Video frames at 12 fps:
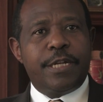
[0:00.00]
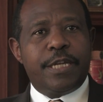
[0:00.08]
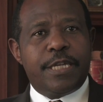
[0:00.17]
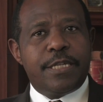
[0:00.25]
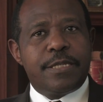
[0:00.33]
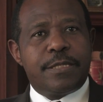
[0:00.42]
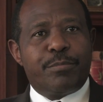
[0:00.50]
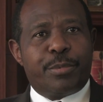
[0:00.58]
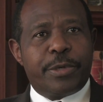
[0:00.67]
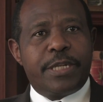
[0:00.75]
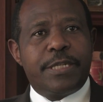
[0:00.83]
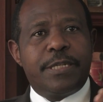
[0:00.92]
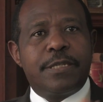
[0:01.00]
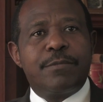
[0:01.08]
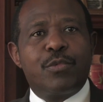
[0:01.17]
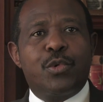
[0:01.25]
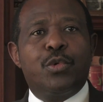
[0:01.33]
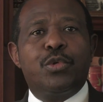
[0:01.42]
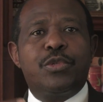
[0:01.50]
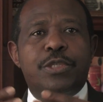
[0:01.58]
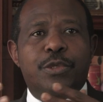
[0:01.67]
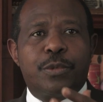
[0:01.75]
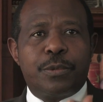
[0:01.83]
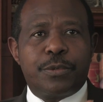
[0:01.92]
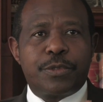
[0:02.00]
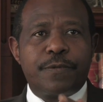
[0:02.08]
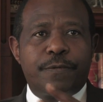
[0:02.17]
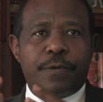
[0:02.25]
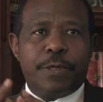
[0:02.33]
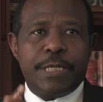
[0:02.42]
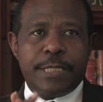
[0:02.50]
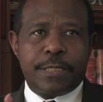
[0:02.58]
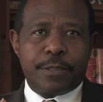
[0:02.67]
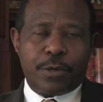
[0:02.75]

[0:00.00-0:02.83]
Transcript: he's building good schools for his